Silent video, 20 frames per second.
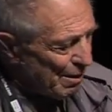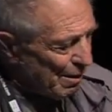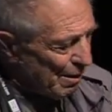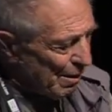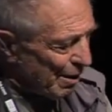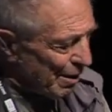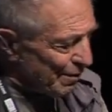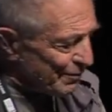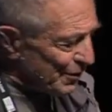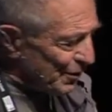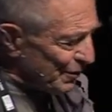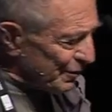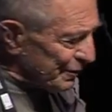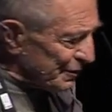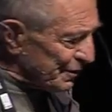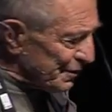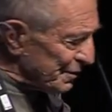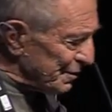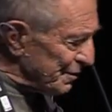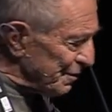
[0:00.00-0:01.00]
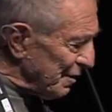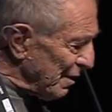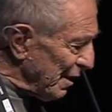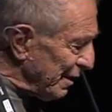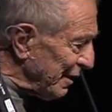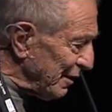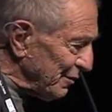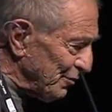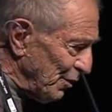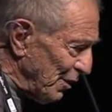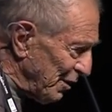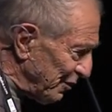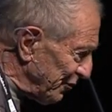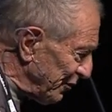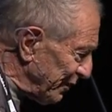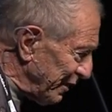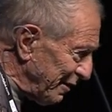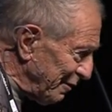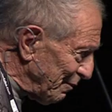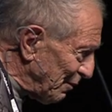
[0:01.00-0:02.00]
I don't work
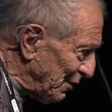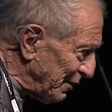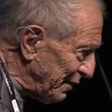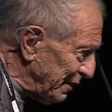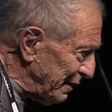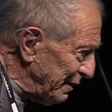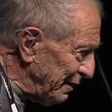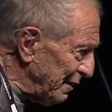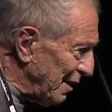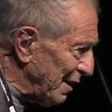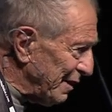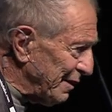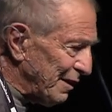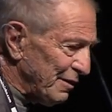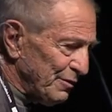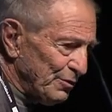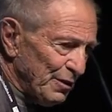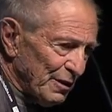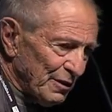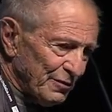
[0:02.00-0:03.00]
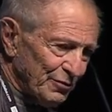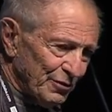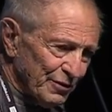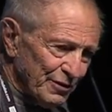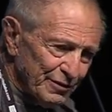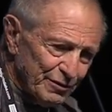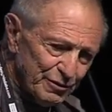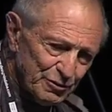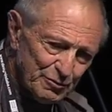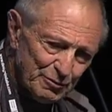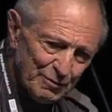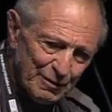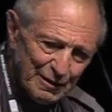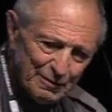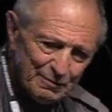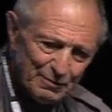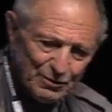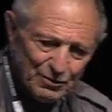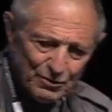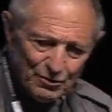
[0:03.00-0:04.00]
for anybody. I don't work for a
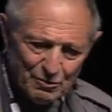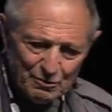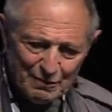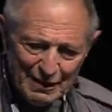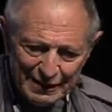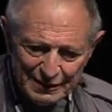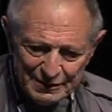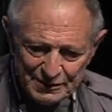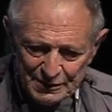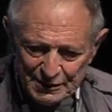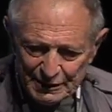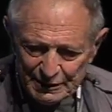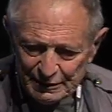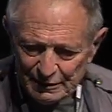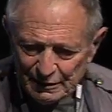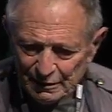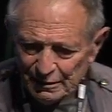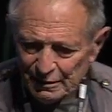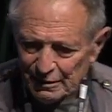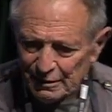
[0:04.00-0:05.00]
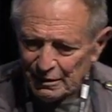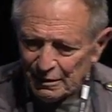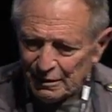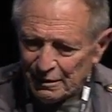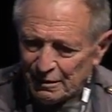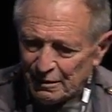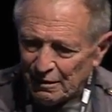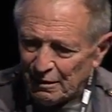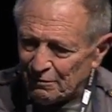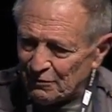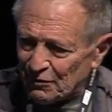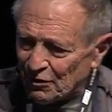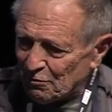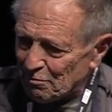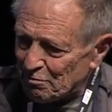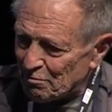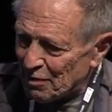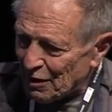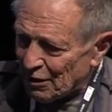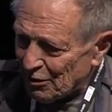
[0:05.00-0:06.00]
newspaper or a magazine. I'm
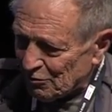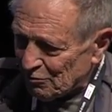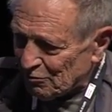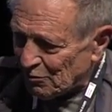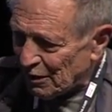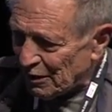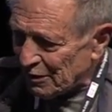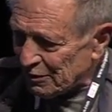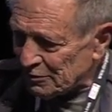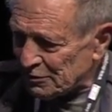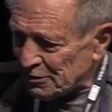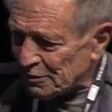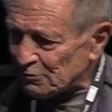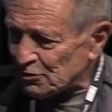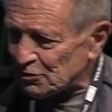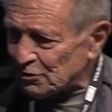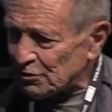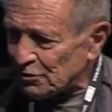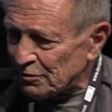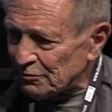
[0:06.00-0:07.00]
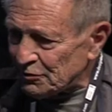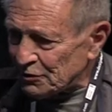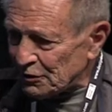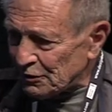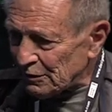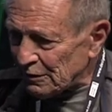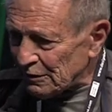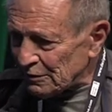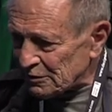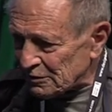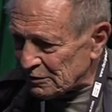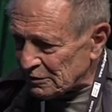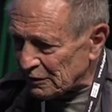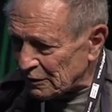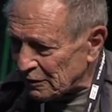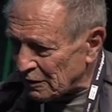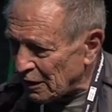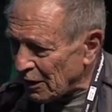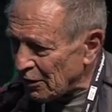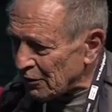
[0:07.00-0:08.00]
not bound by some sort of
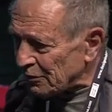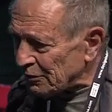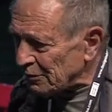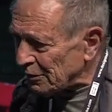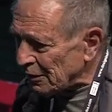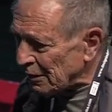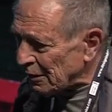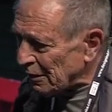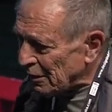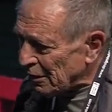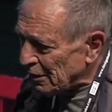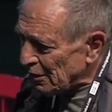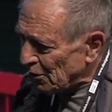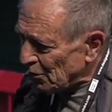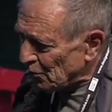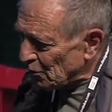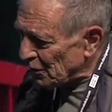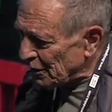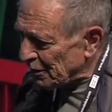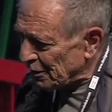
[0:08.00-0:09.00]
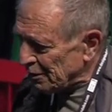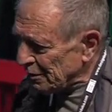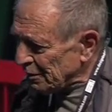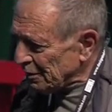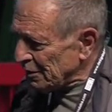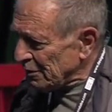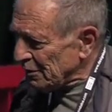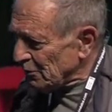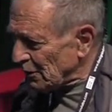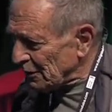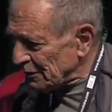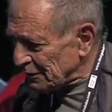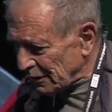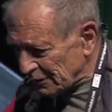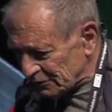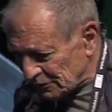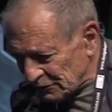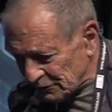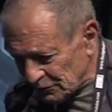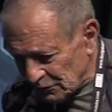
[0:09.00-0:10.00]
journalistic code where one
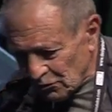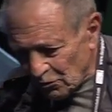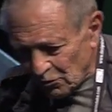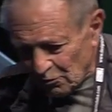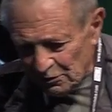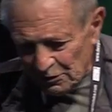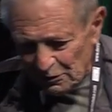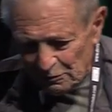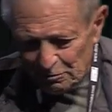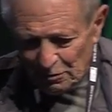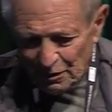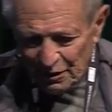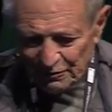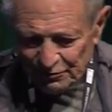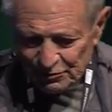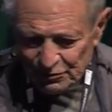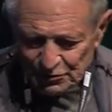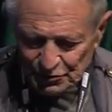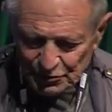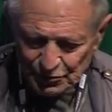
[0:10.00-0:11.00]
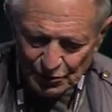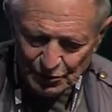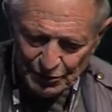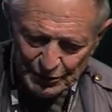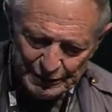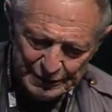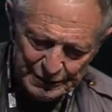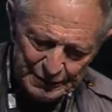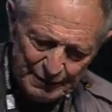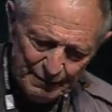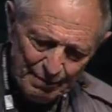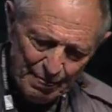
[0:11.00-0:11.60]
doesn't normally pay for stories.